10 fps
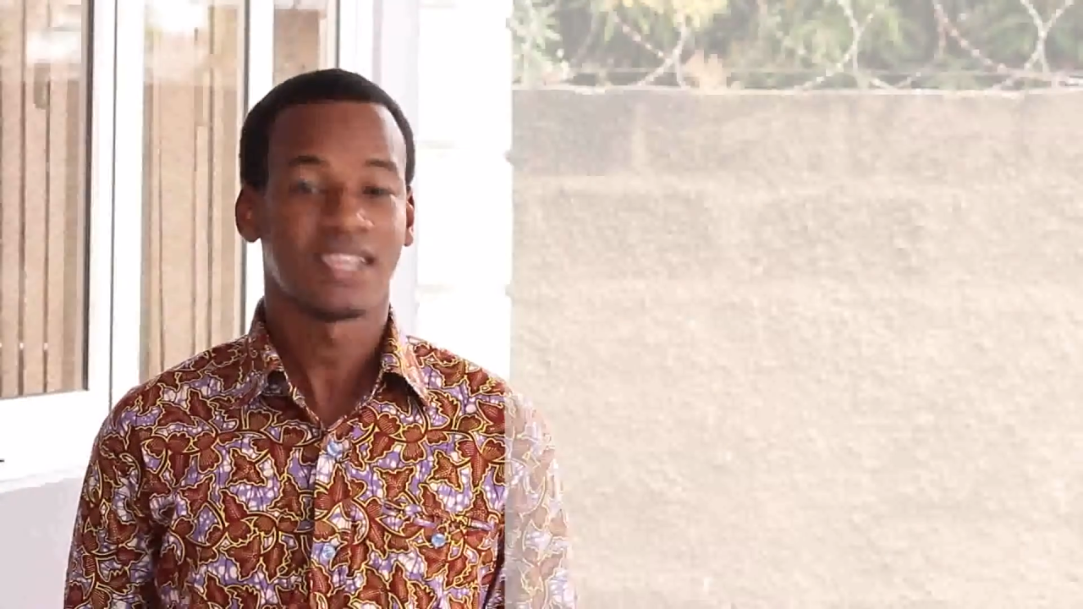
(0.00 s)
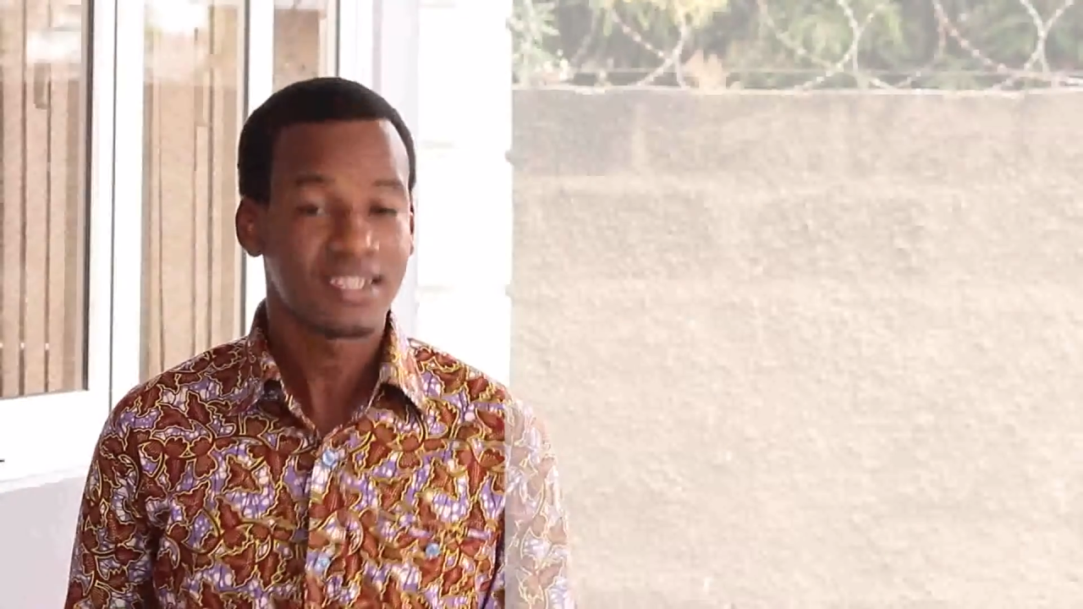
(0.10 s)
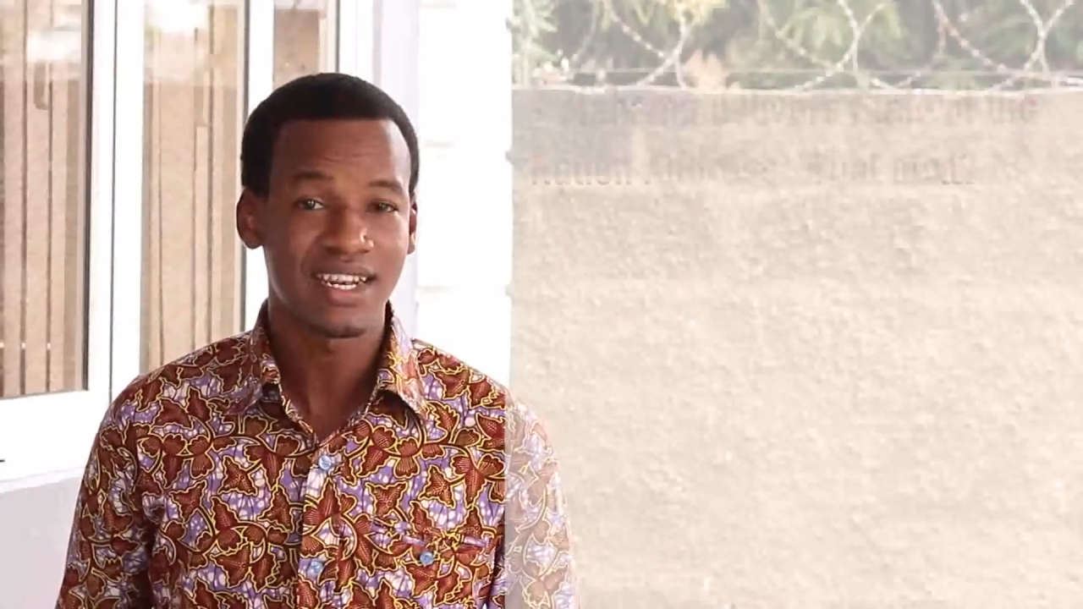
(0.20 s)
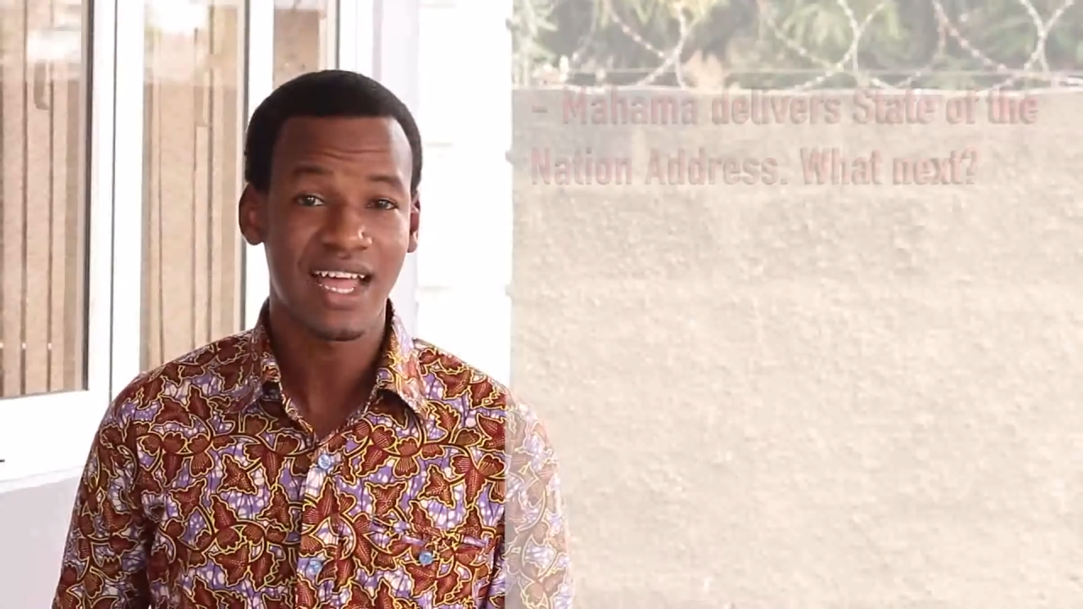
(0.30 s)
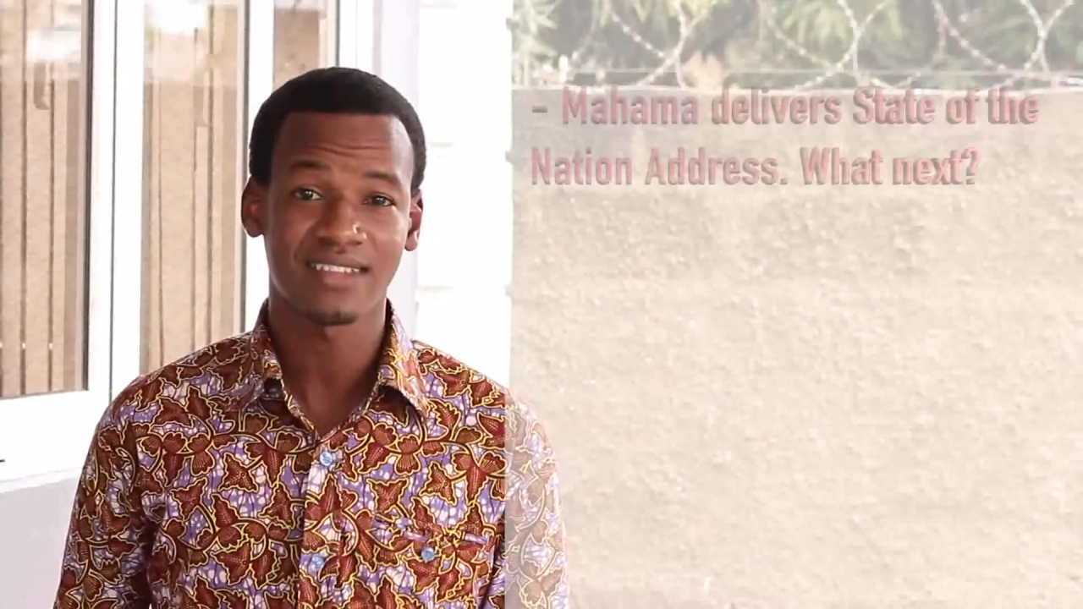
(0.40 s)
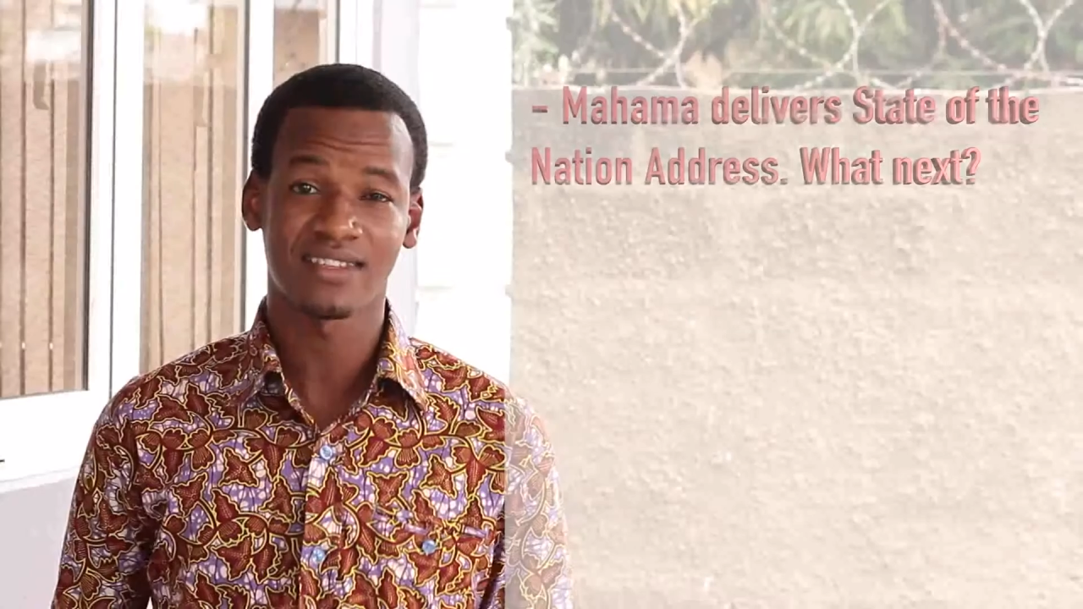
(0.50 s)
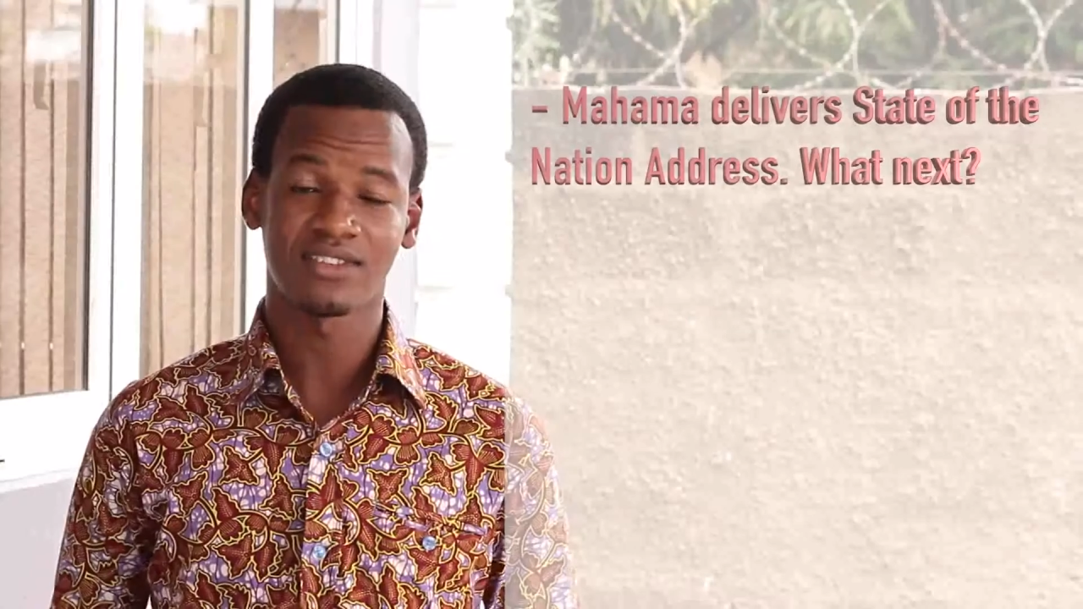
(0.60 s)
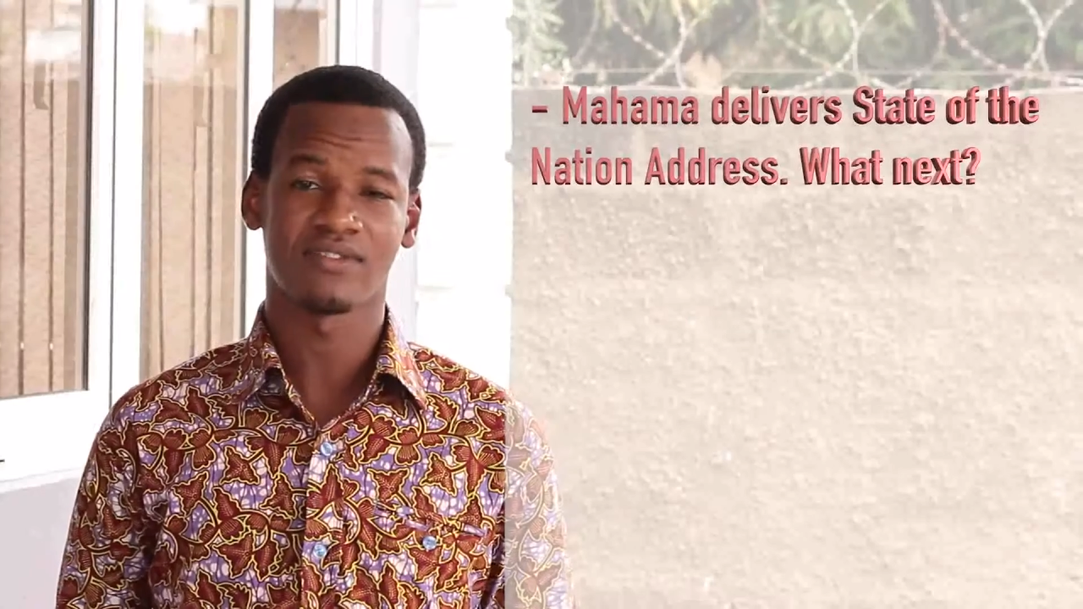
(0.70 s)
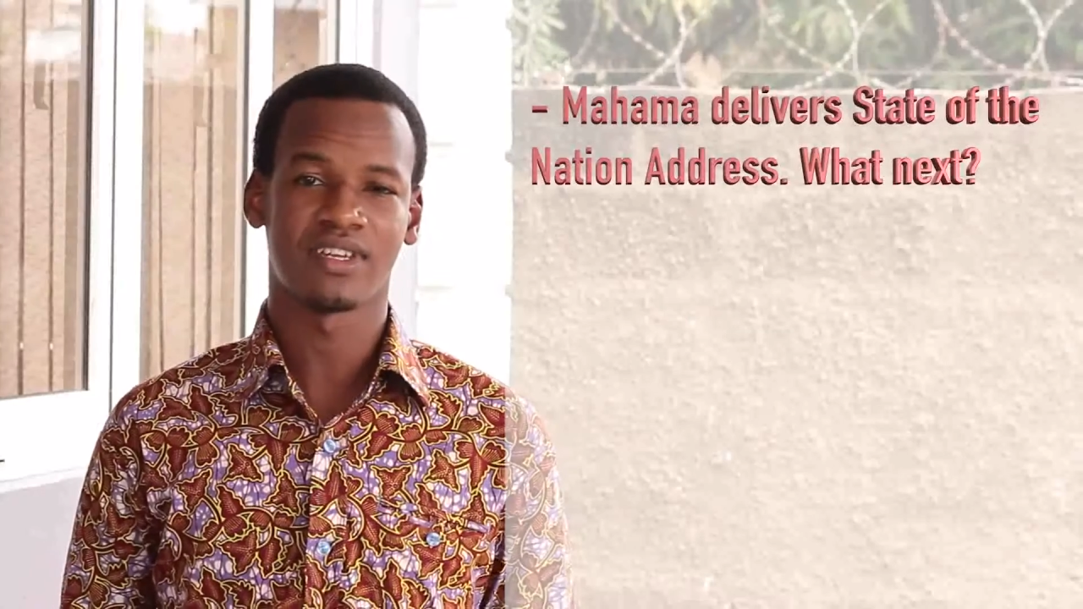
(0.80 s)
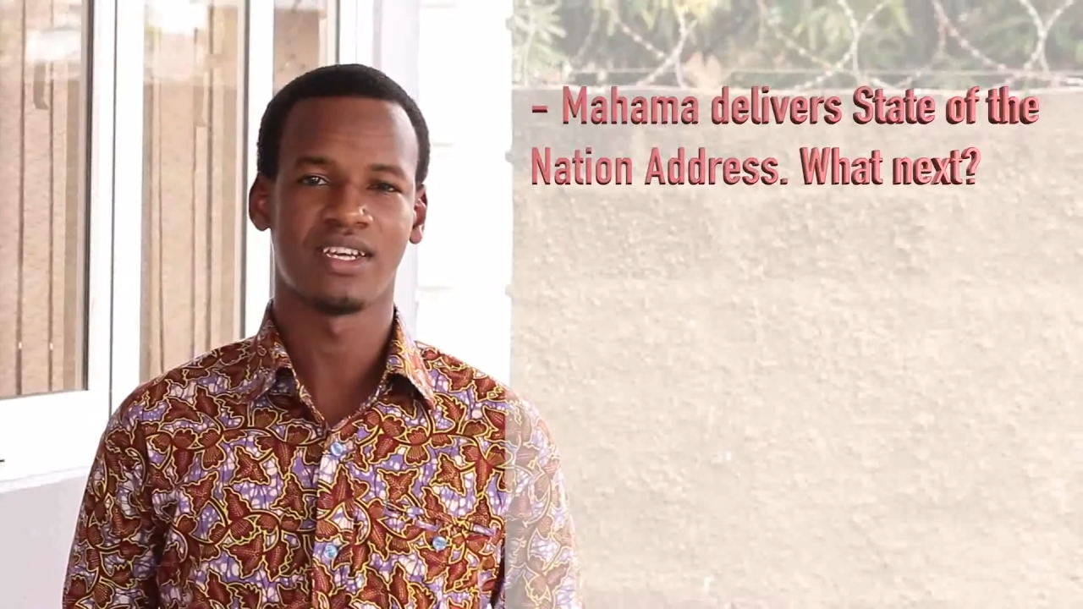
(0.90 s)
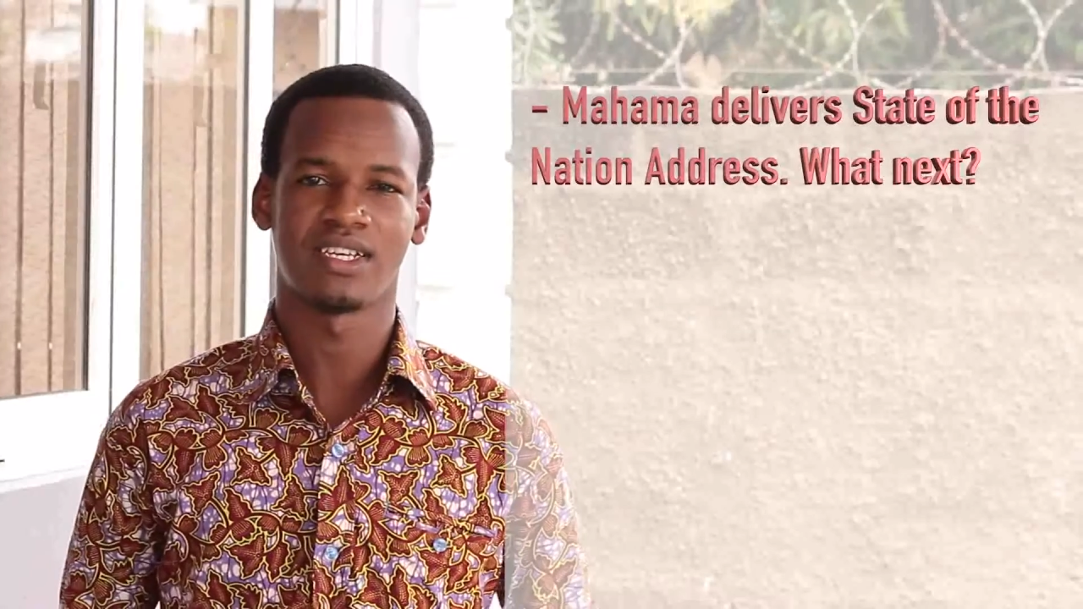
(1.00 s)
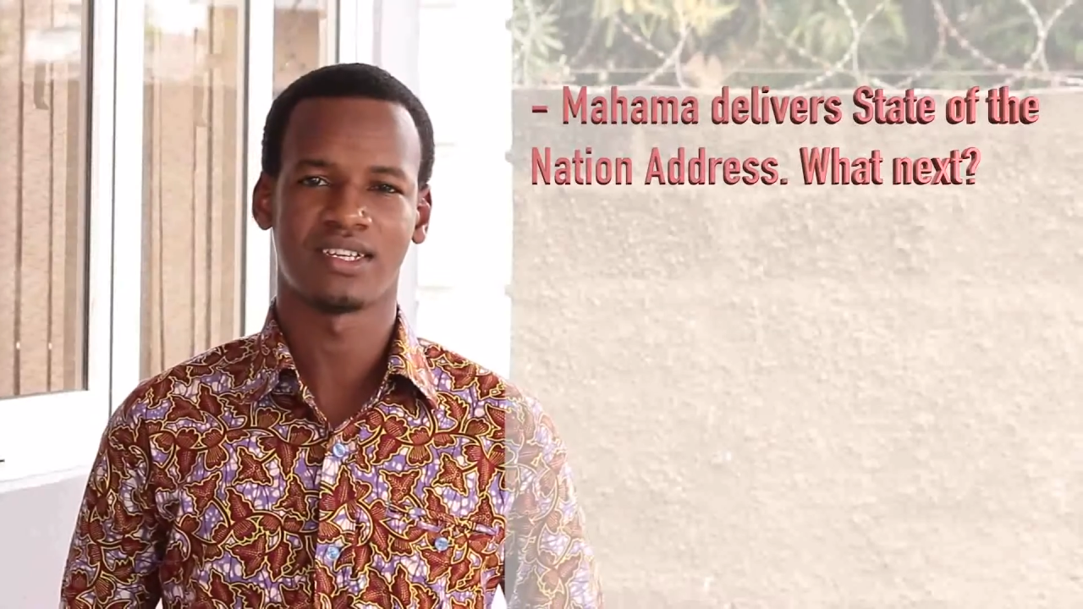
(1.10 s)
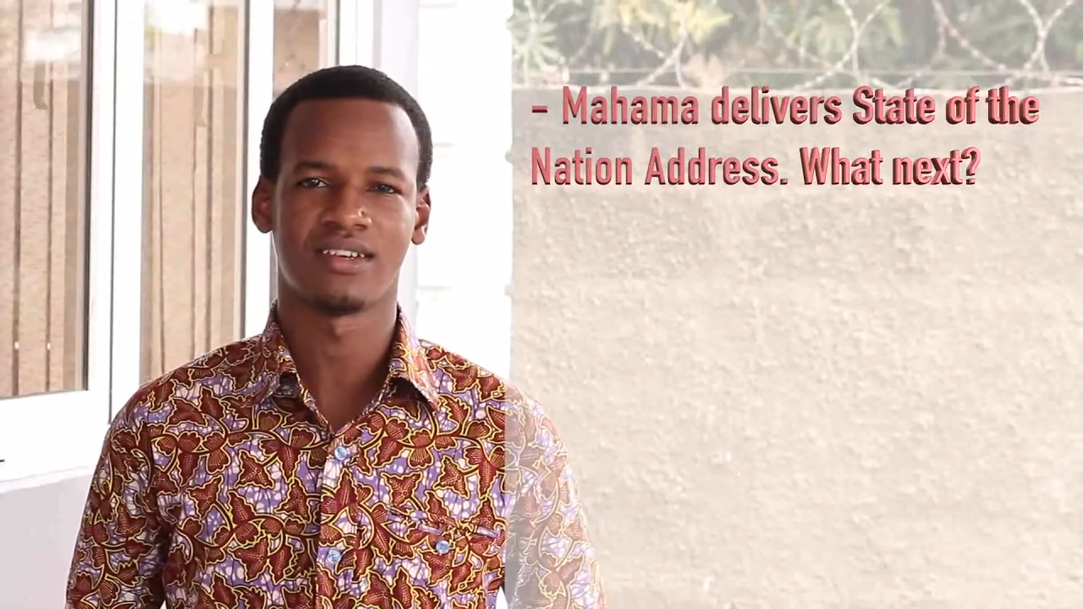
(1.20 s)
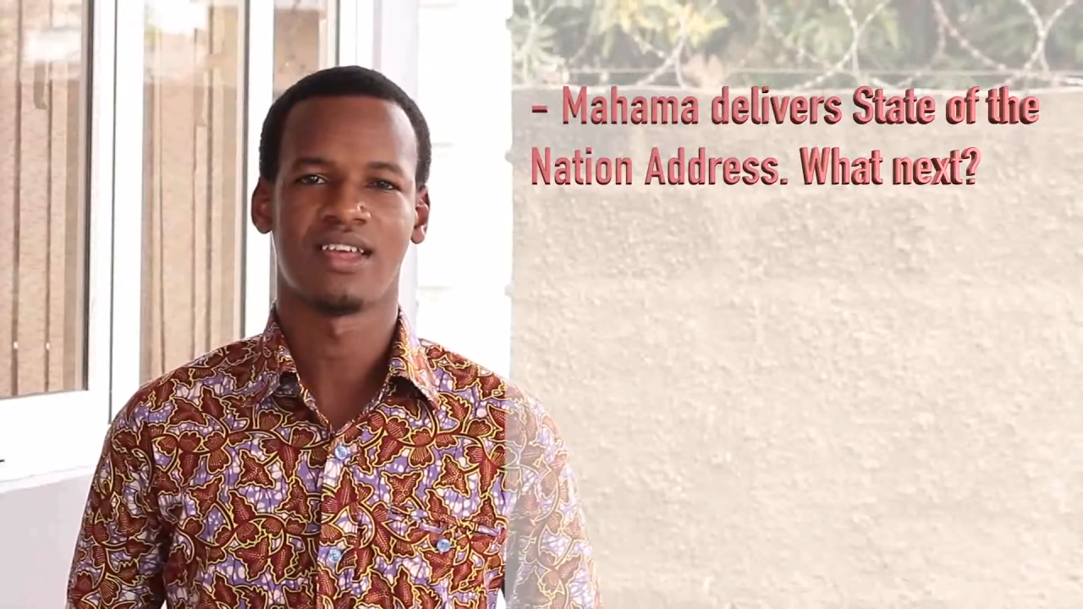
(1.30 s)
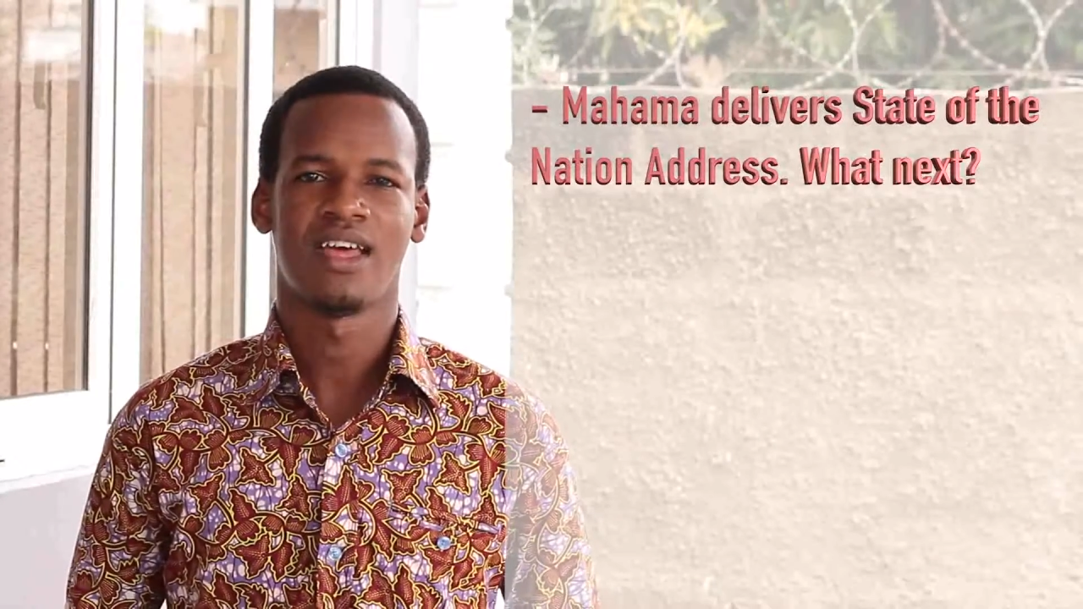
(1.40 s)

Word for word: his last State of the Nation